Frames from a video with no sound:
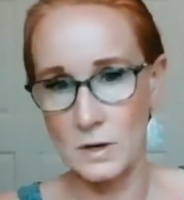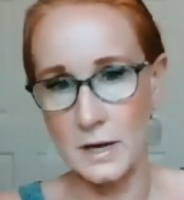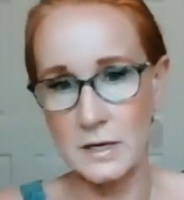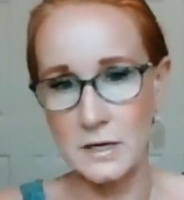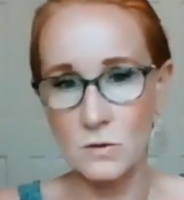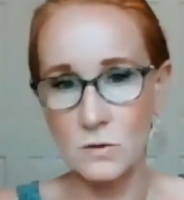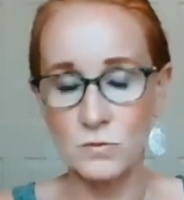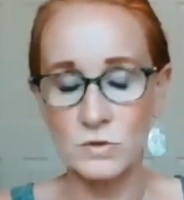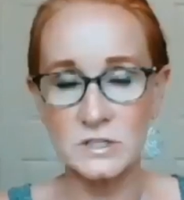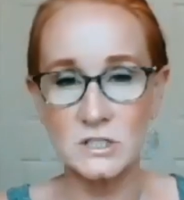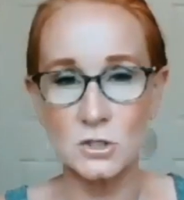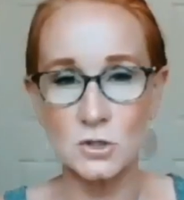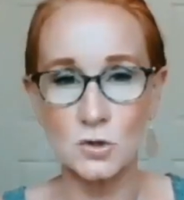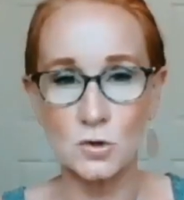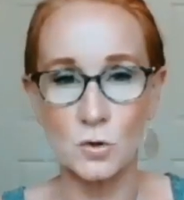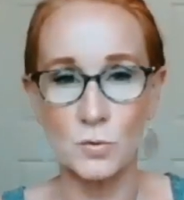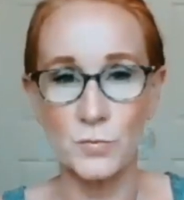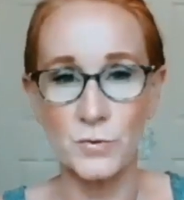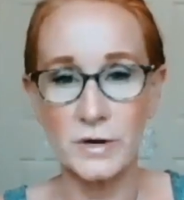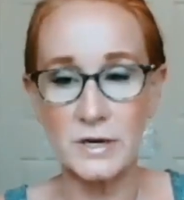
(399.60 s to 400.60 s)
any
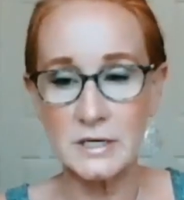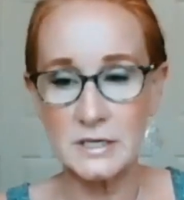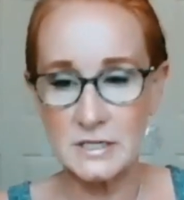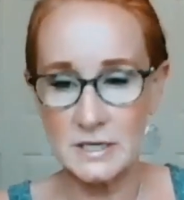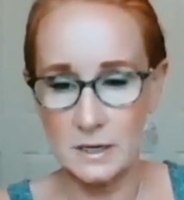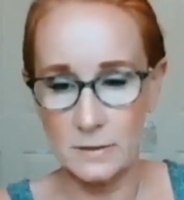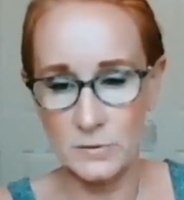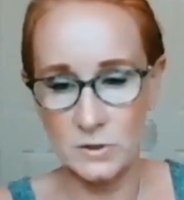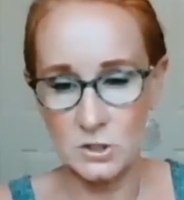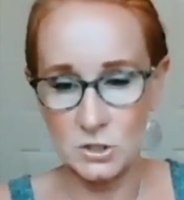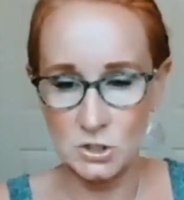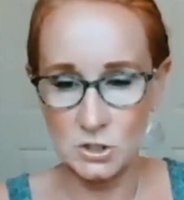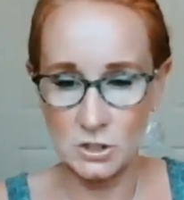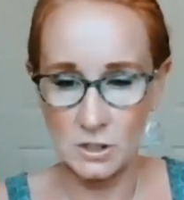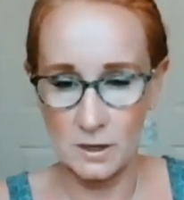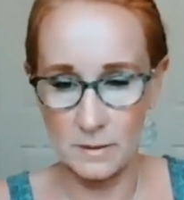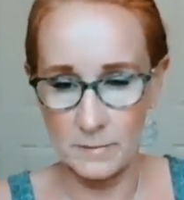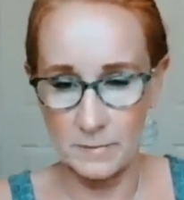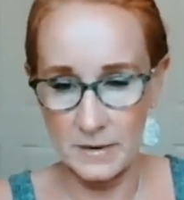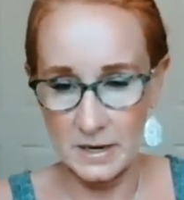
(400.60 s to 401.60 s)
residual brain damage,
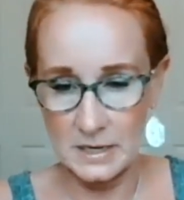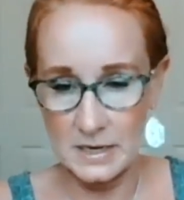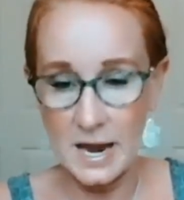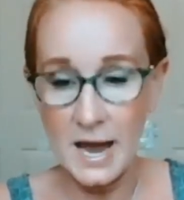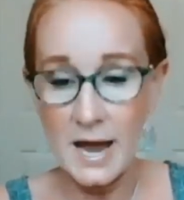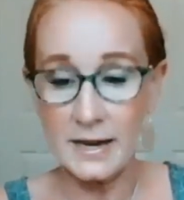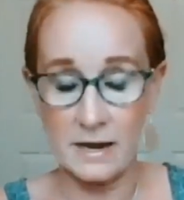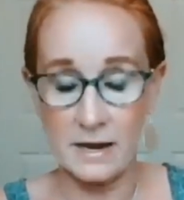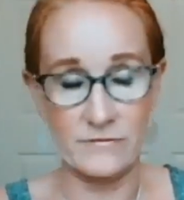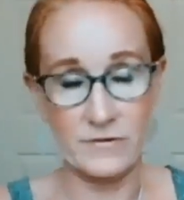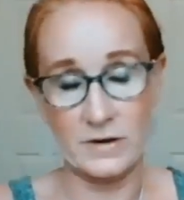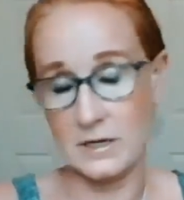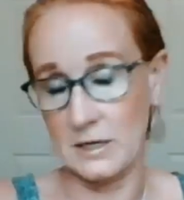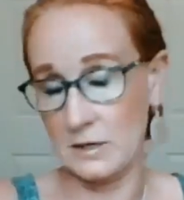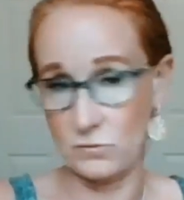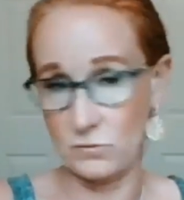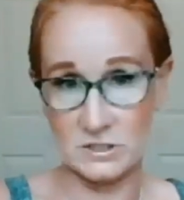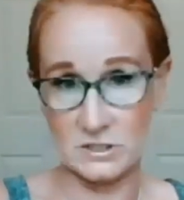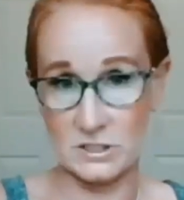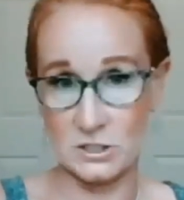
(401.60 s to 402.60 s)
like I may not have
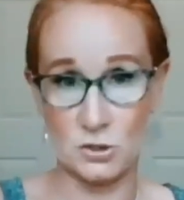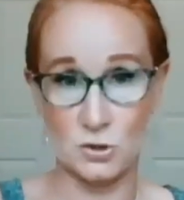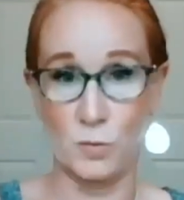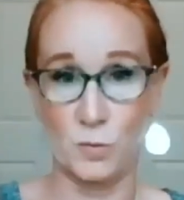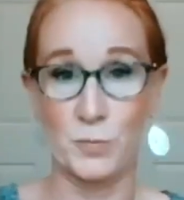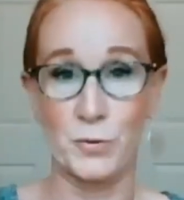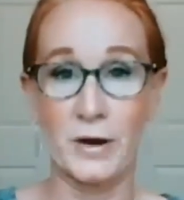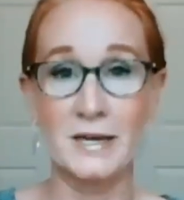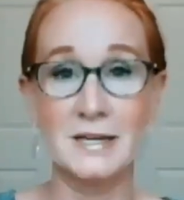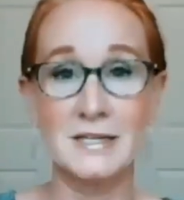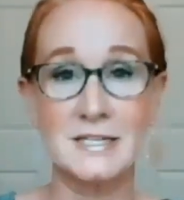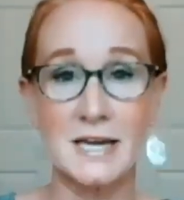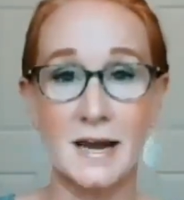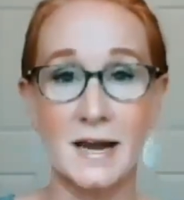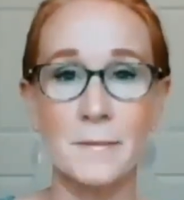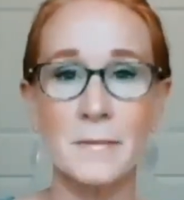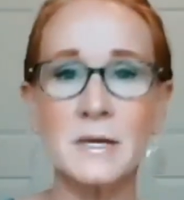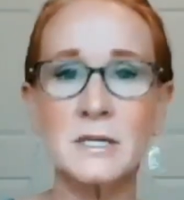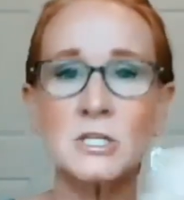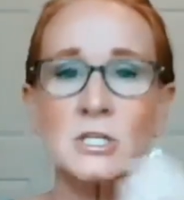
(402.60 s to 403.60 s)
any residual brain
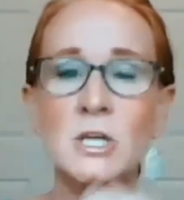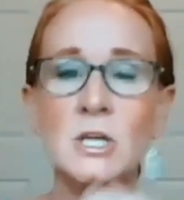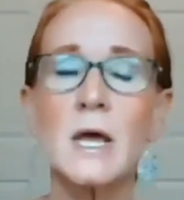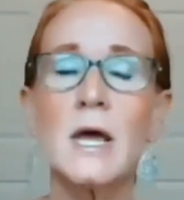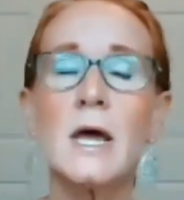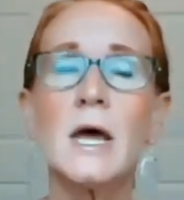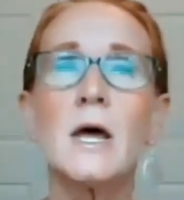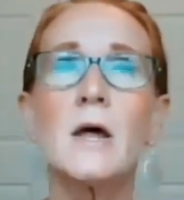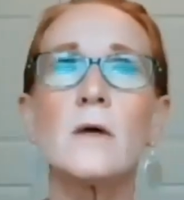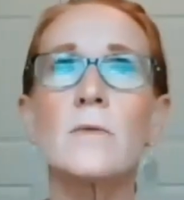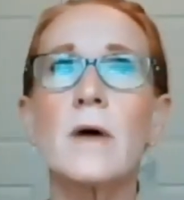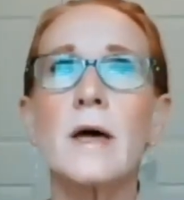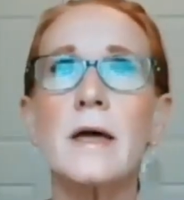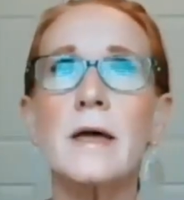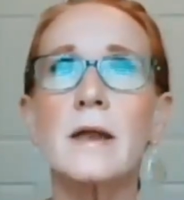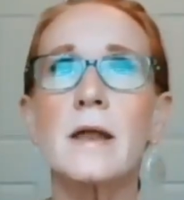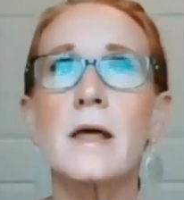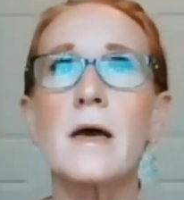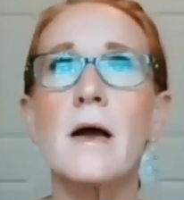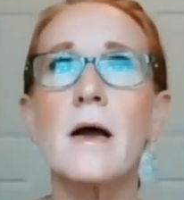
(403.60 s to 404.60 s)
damage,
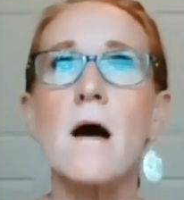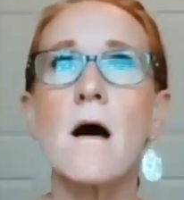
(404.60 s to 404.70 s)
right?